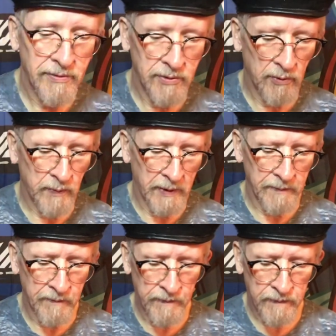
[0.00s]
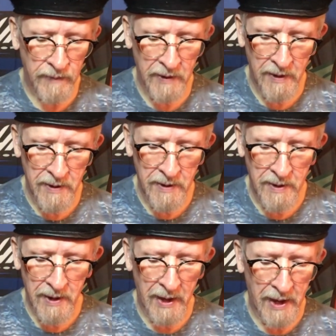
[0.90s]
the opening,
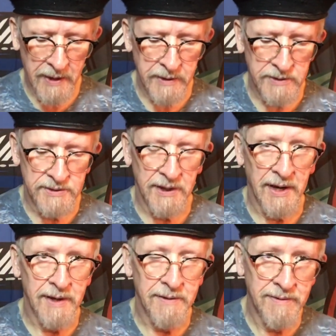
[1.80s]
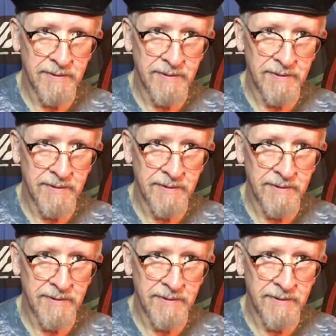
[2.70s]
and inside,